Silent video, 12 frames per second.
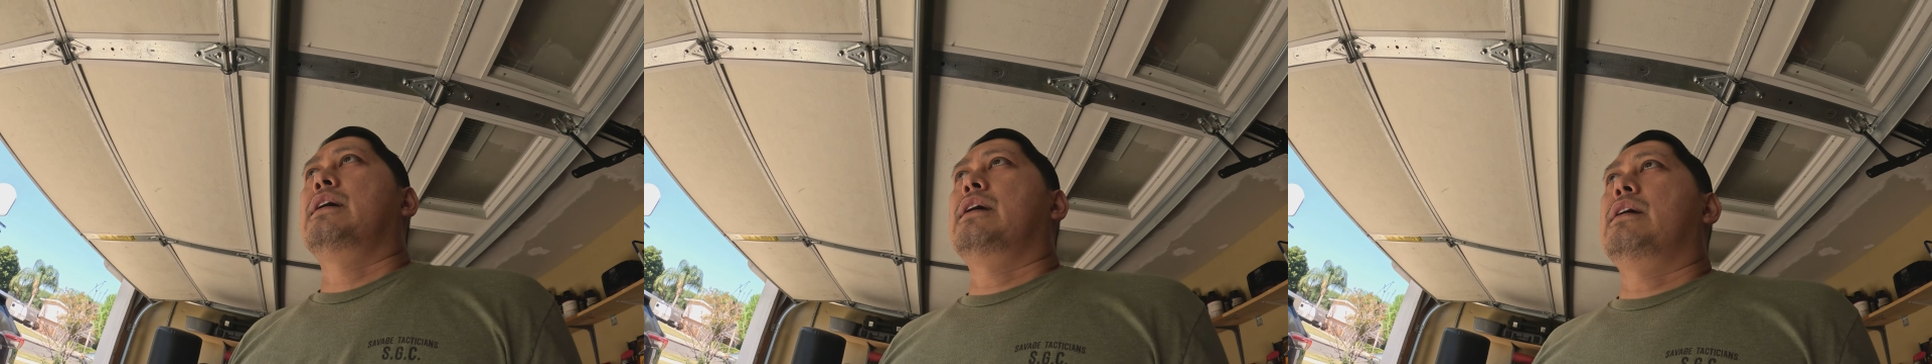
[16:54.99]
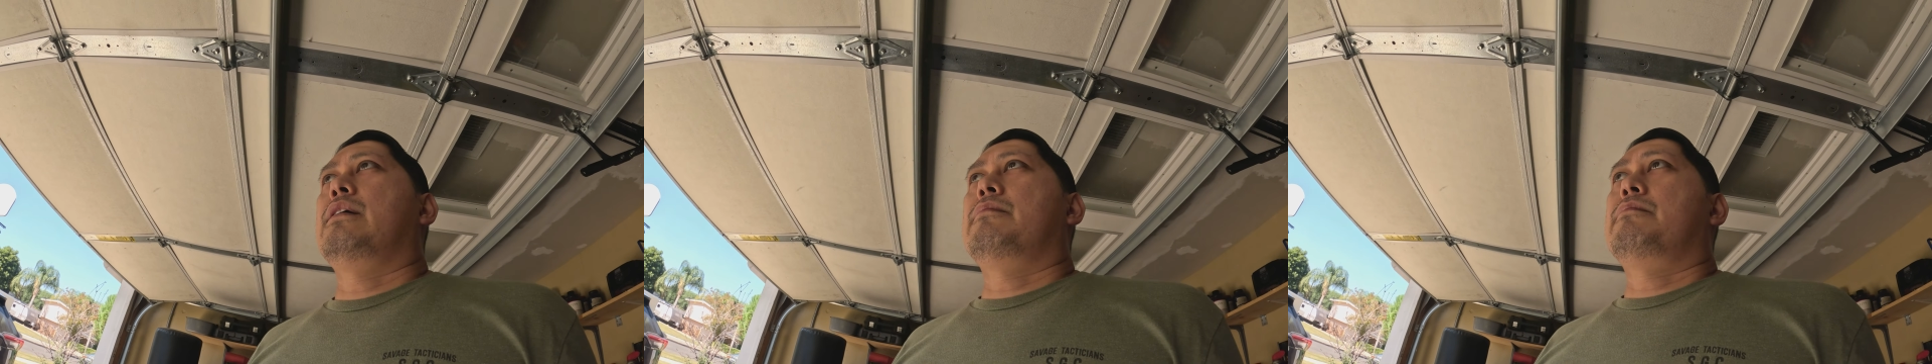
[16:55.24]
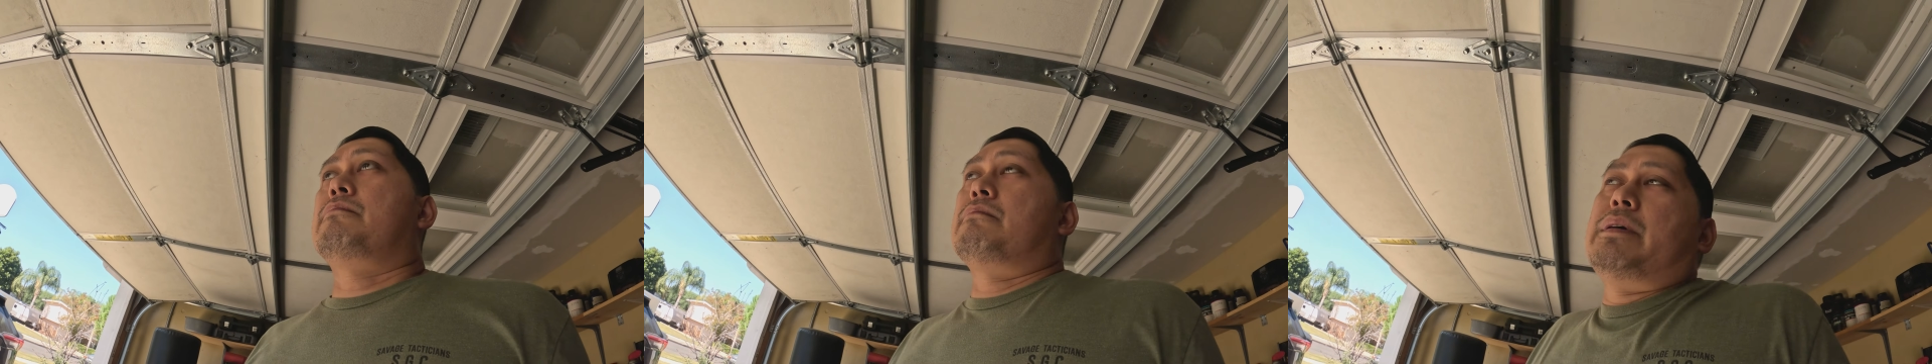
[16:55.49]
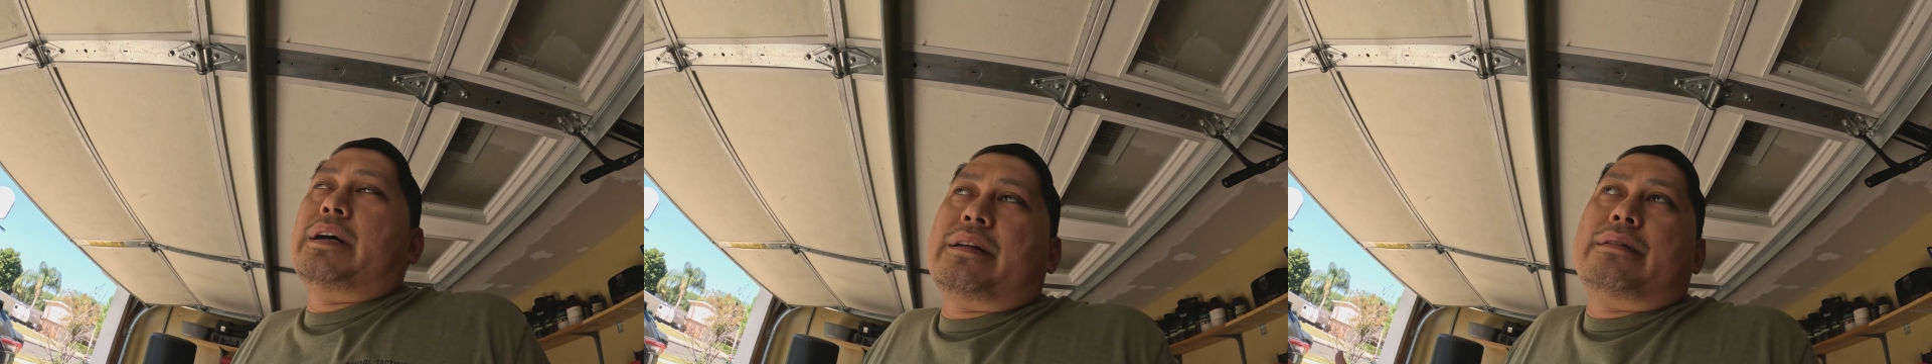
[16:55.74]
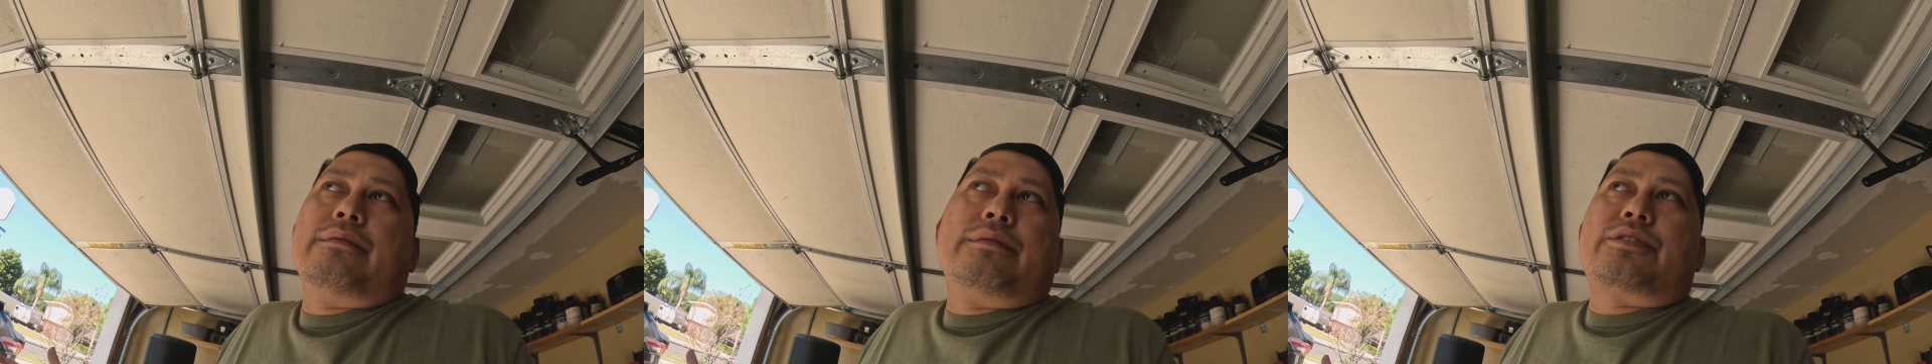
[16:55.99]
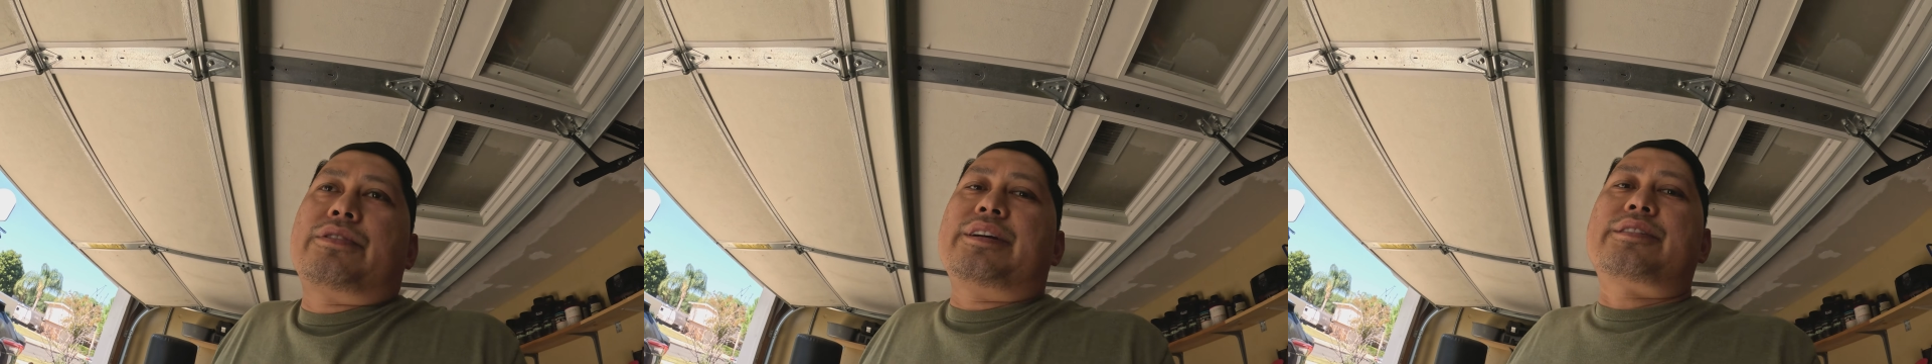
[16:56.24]
but
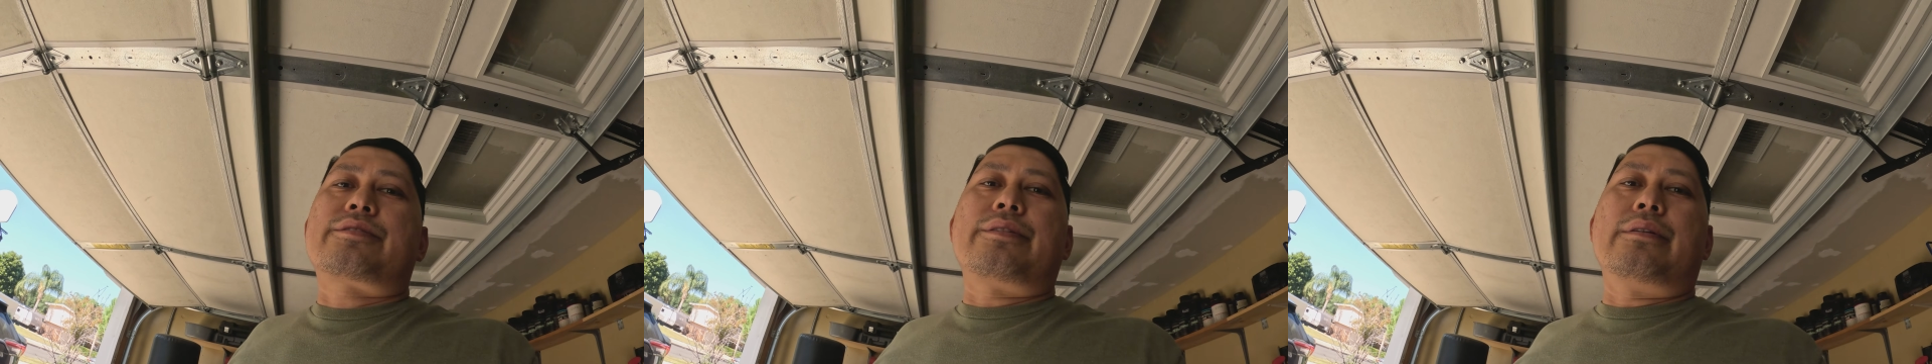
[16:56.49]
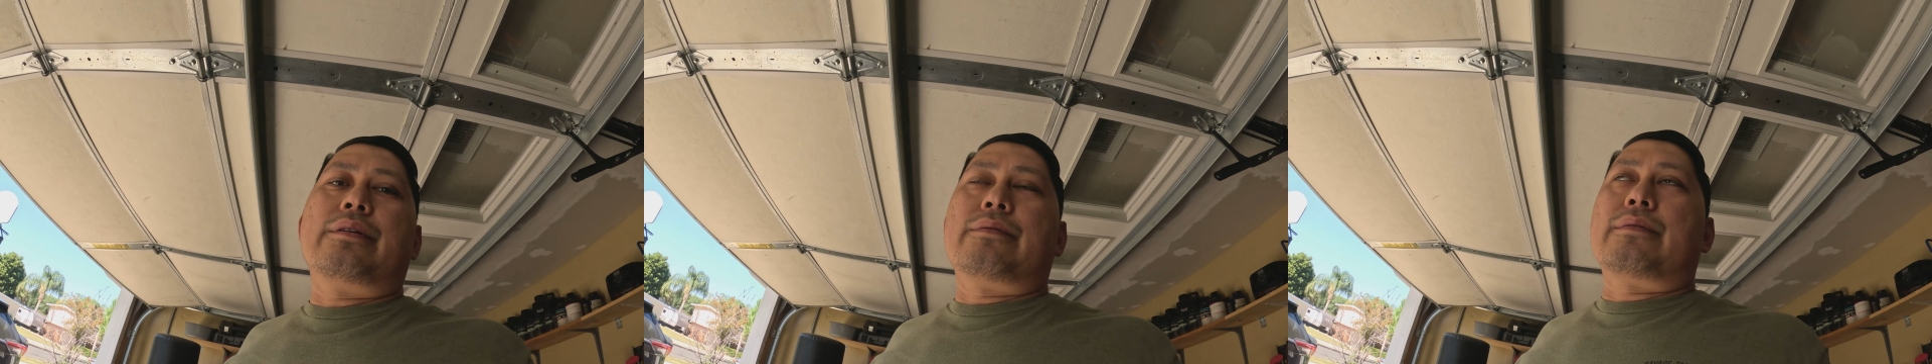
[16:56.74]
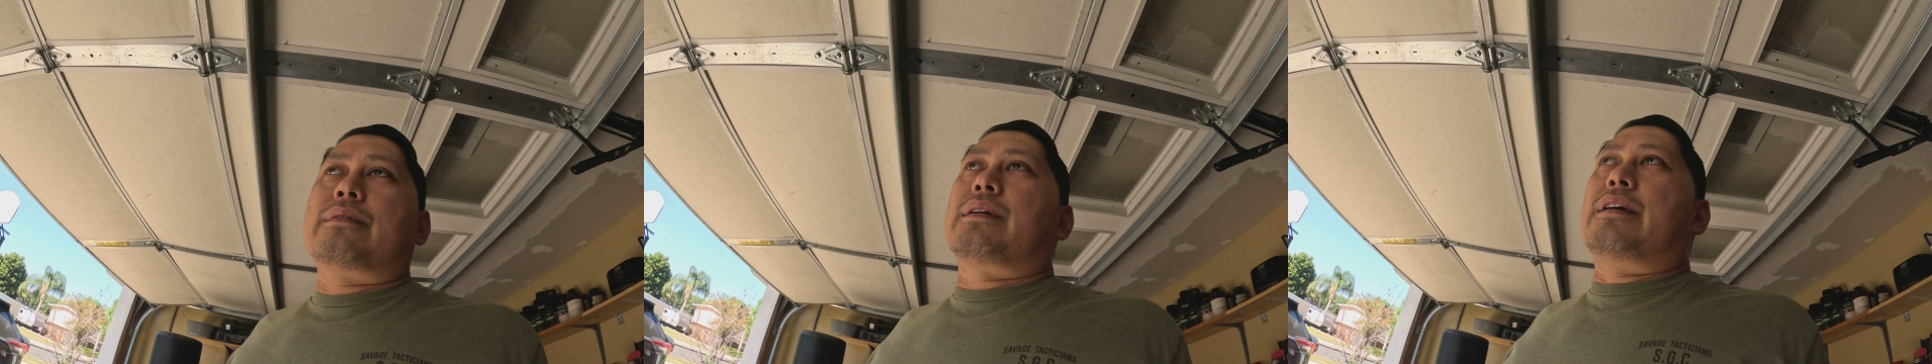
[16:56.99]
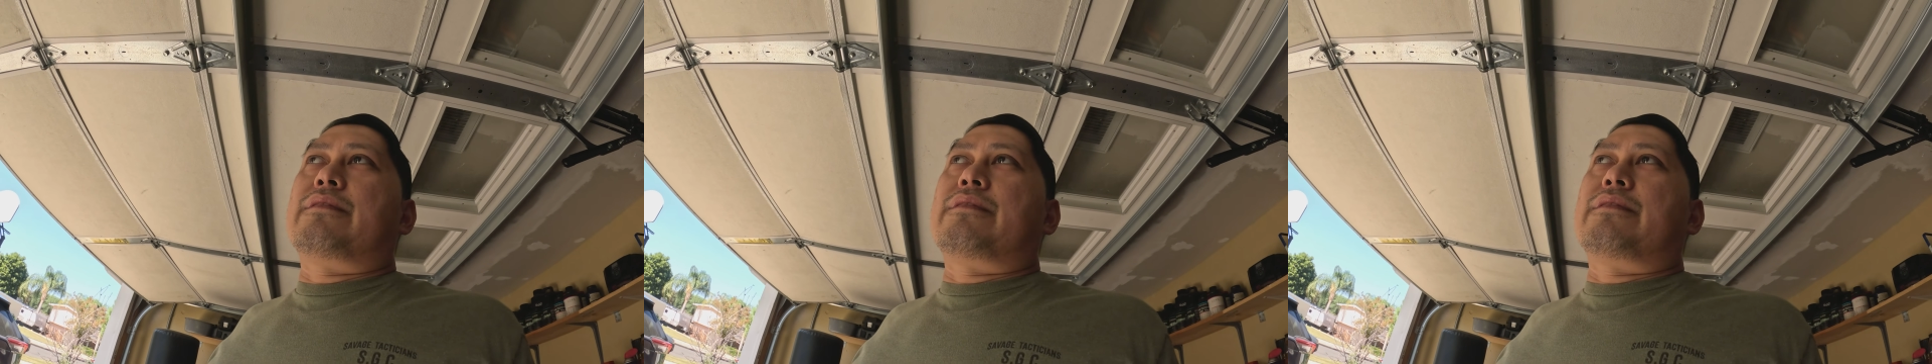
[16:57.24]
to each their own.